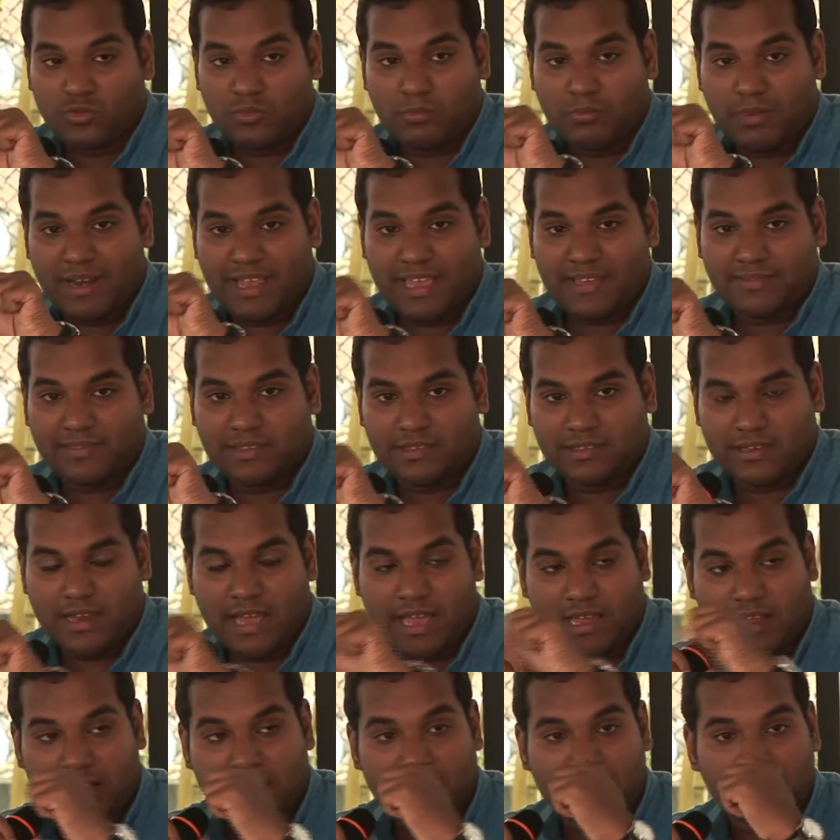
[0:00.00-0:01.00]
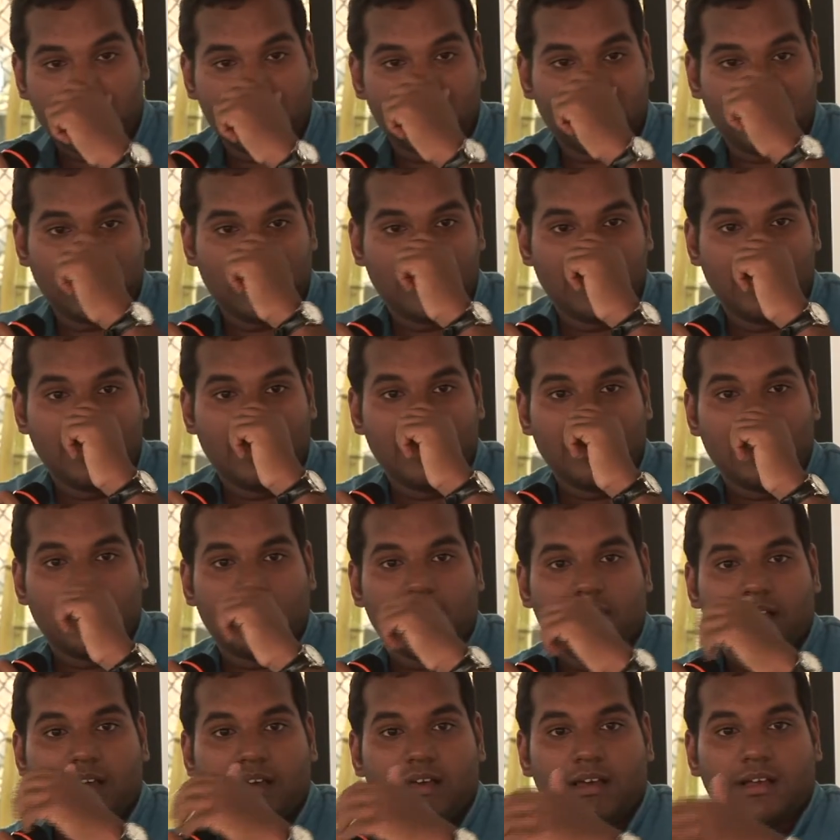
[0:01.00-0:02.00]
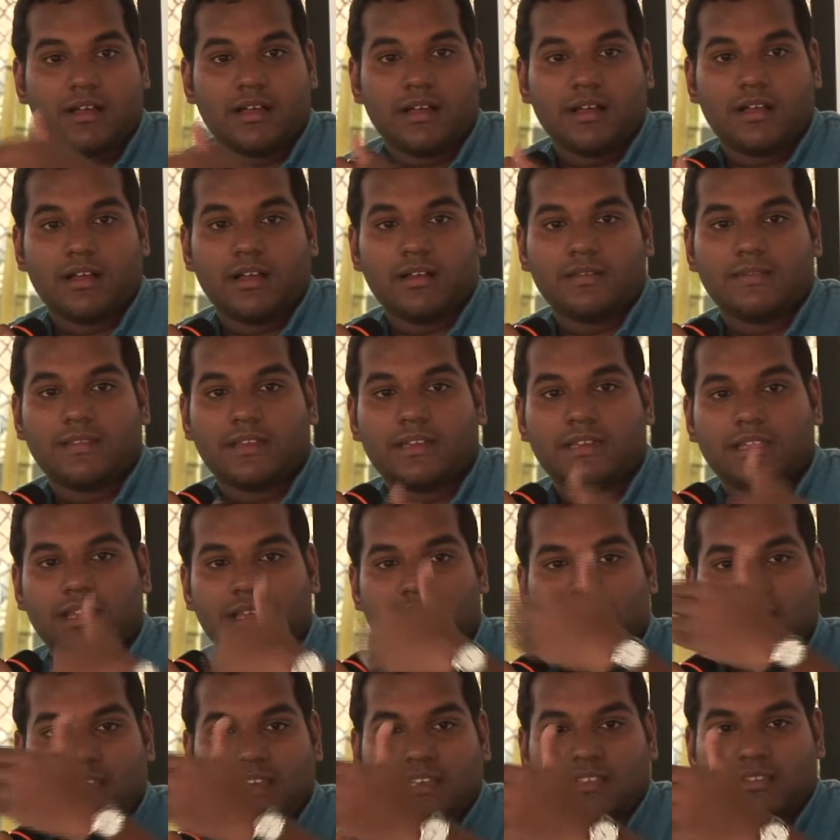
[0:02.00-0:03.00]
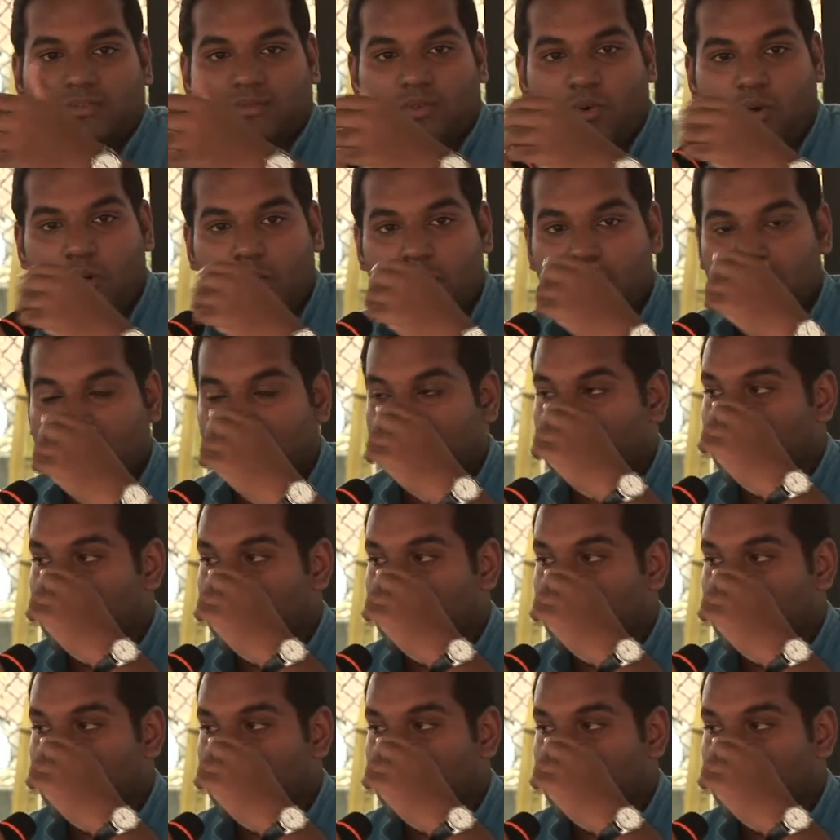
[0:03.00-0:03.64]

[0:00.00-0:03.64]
break this dichotomy, the TNA is formed,